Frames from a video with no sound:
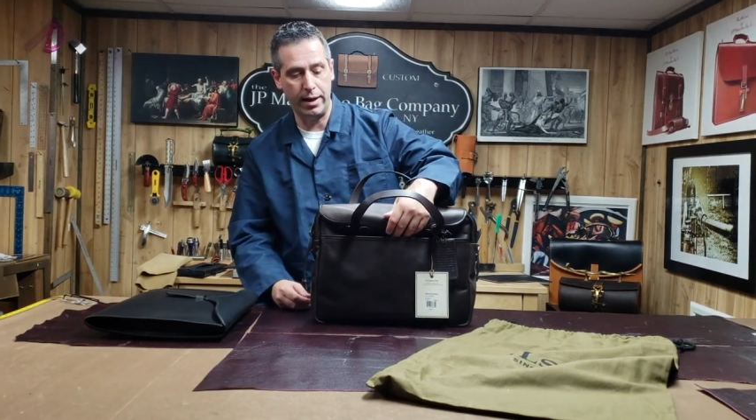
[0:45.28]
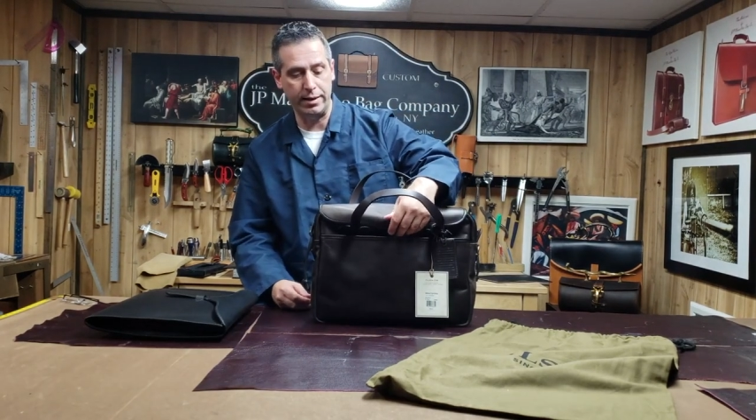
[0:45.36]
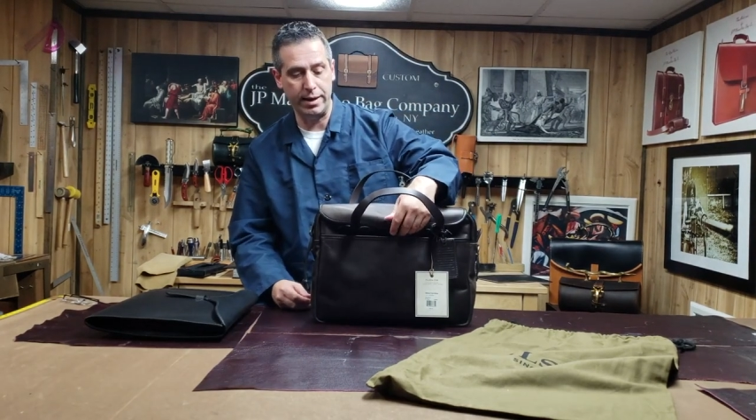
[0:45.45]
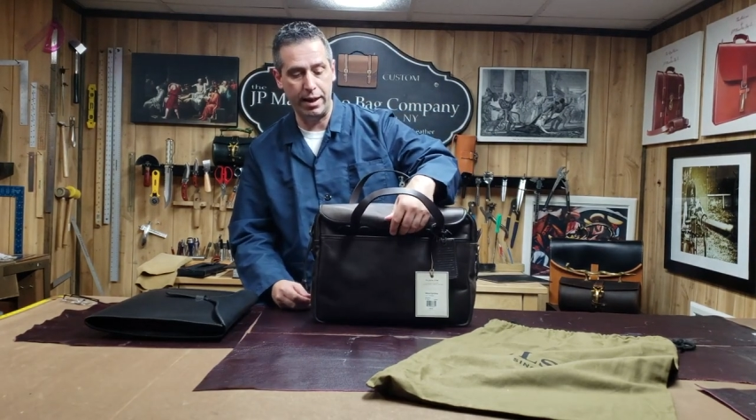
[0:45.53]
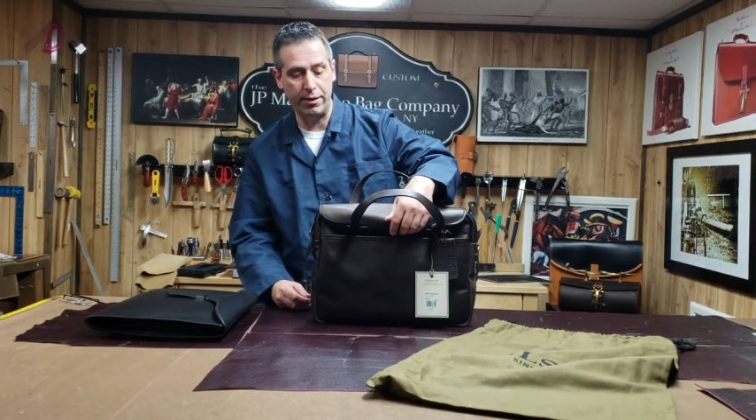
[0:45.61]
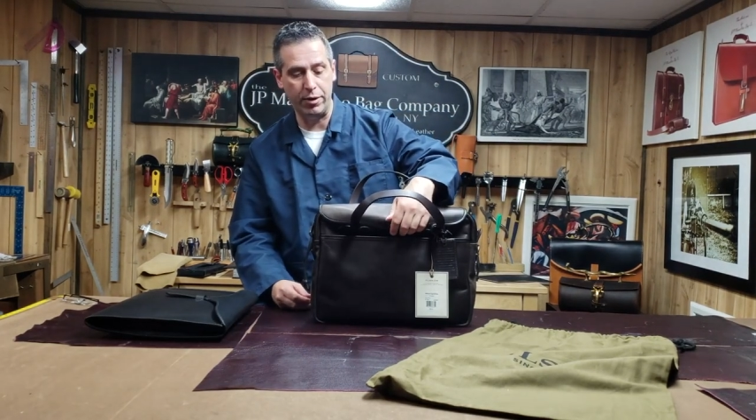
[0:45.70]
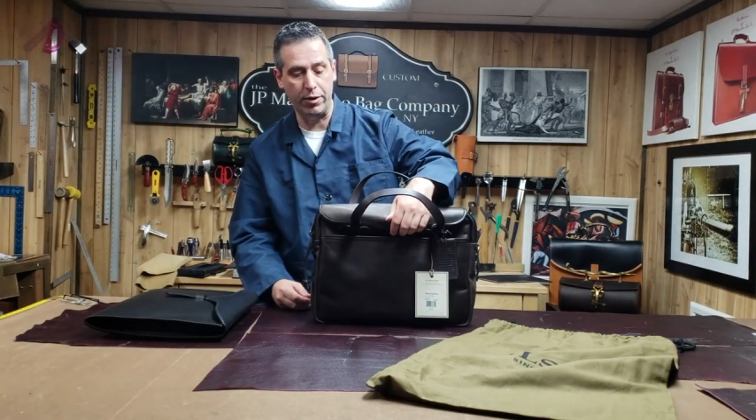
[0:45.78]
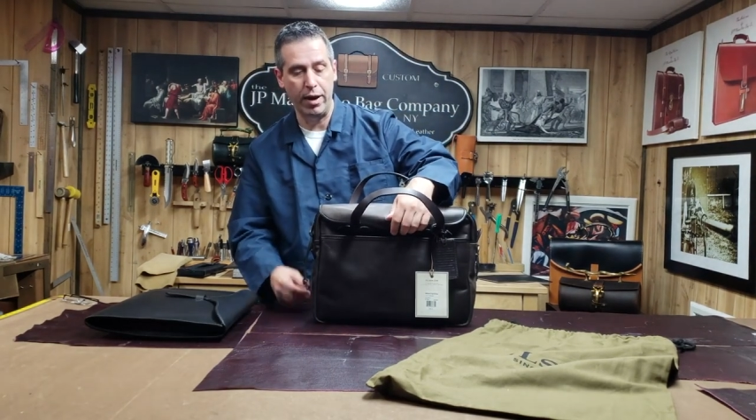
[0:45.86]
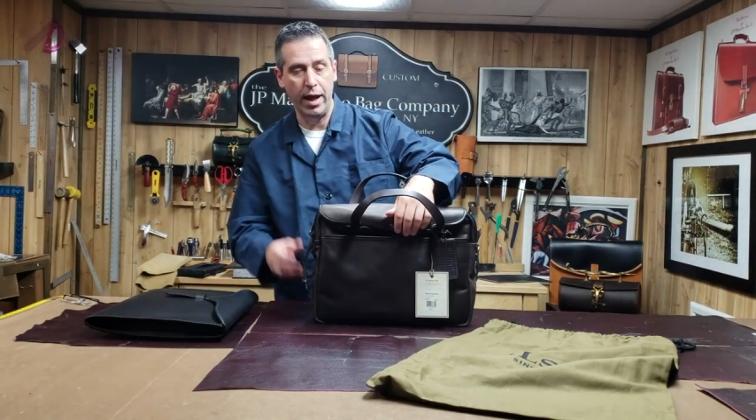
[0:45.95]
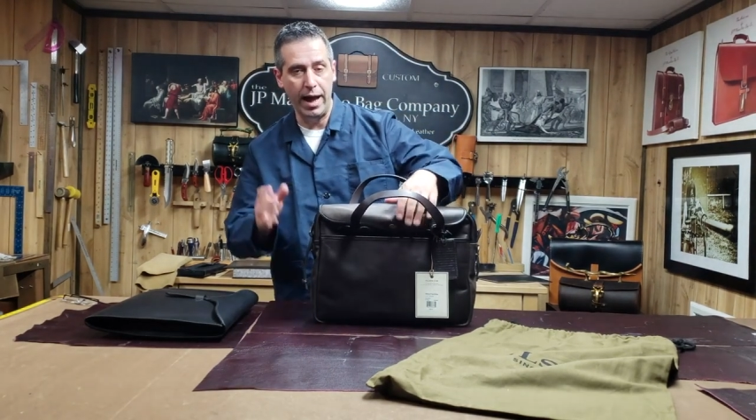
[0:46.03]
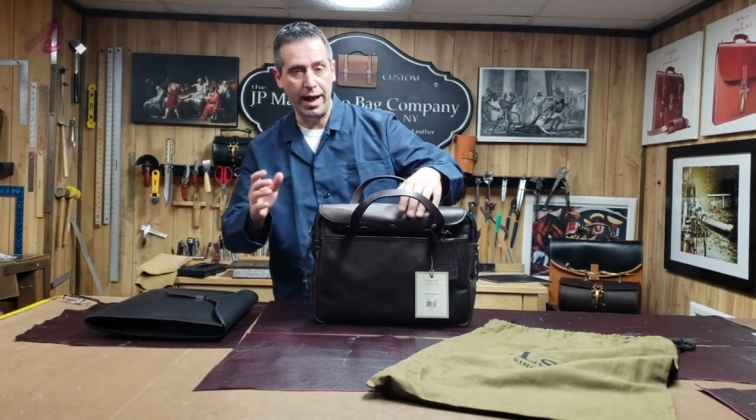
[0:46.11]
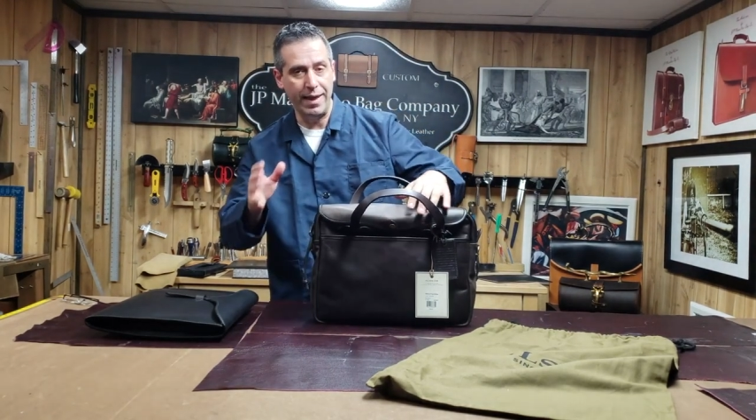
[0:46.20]
leather.
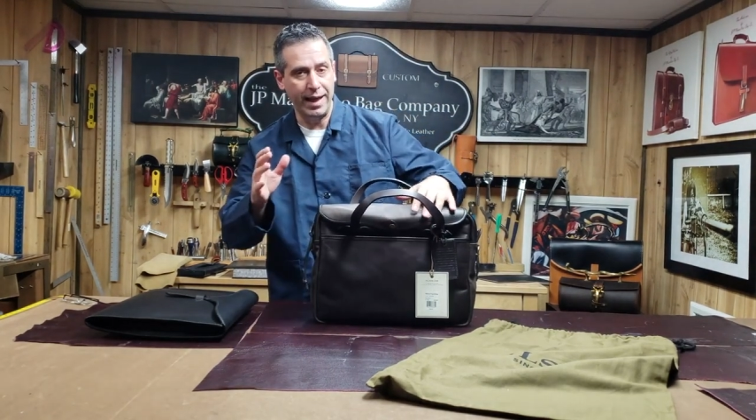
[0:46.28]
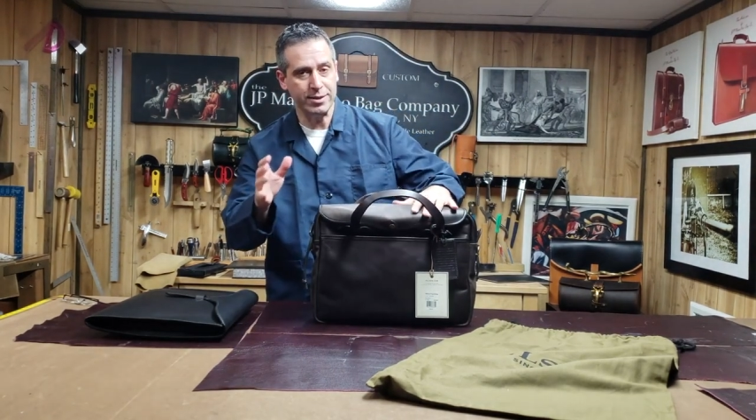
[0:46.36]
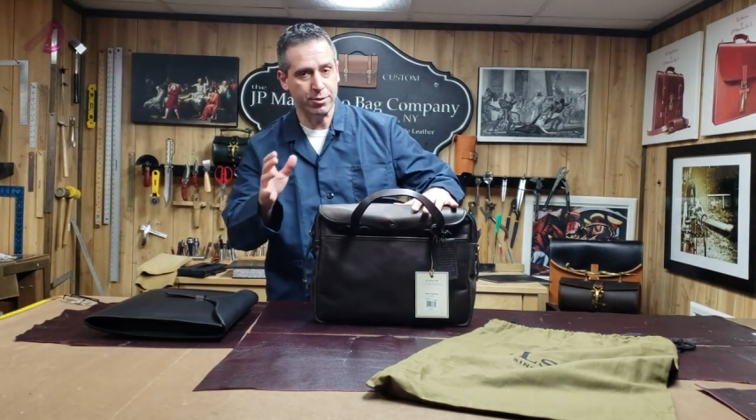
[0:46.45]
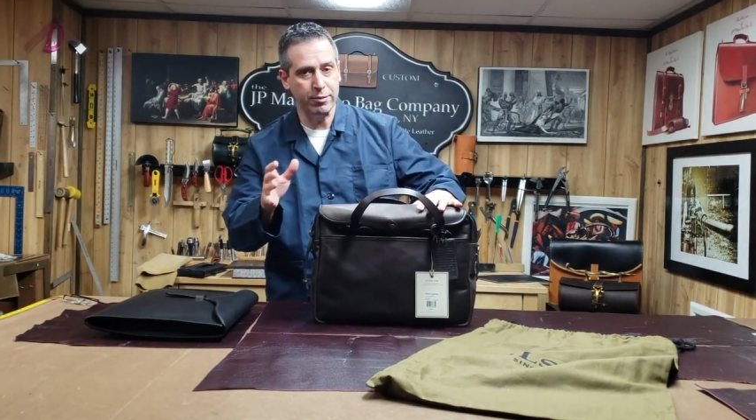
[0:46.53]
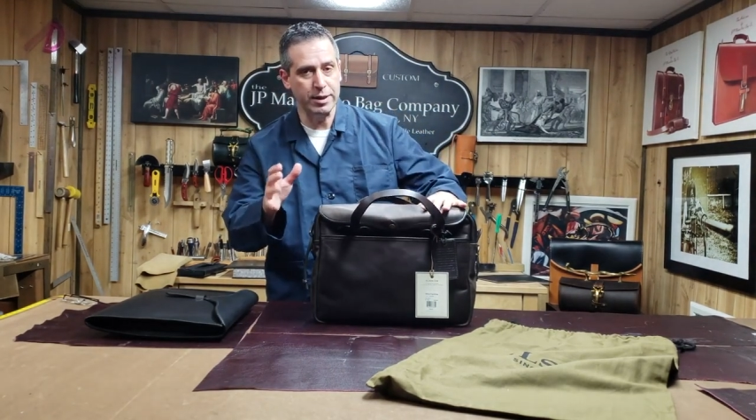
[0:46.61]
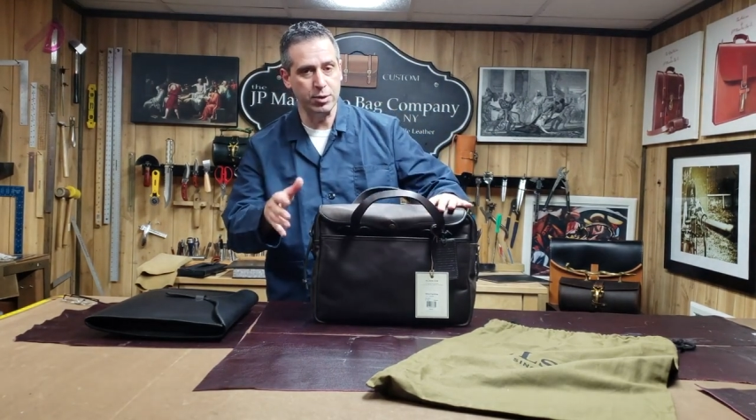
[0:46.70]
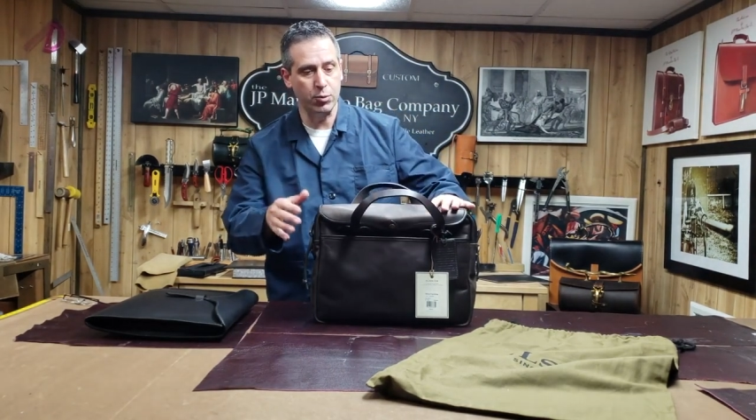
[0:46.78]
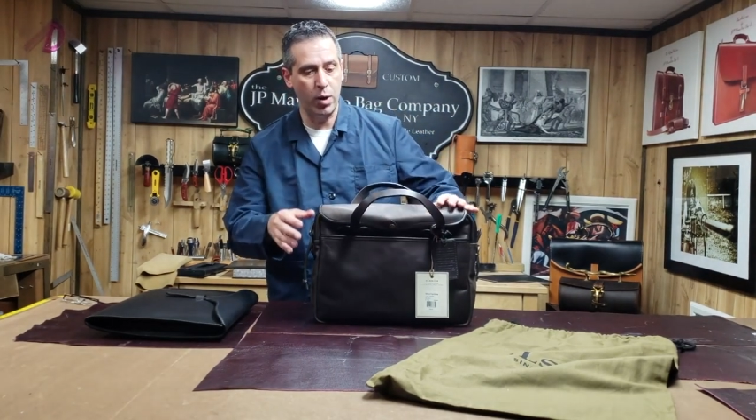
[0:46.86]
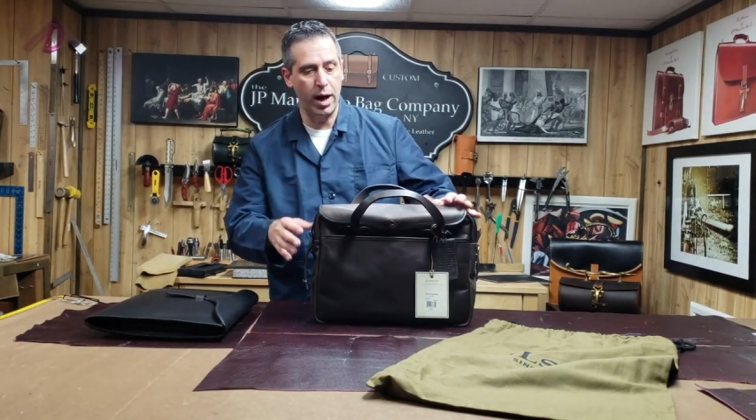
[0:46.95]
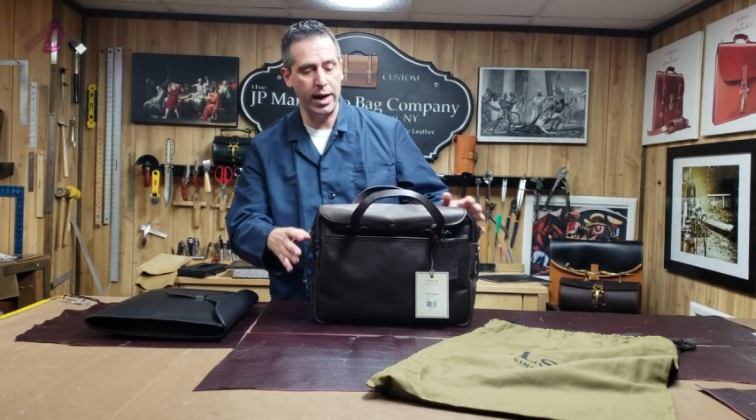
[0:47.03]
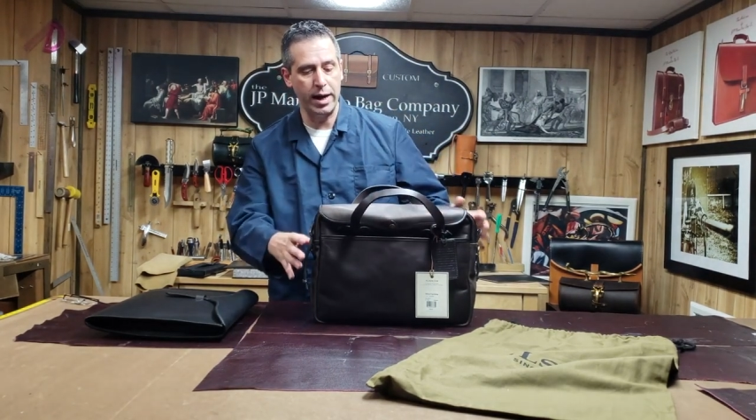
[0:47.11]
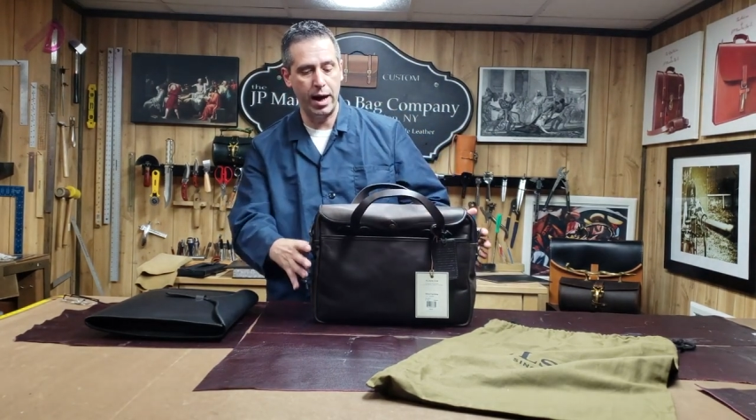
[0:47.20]
And that's the reason why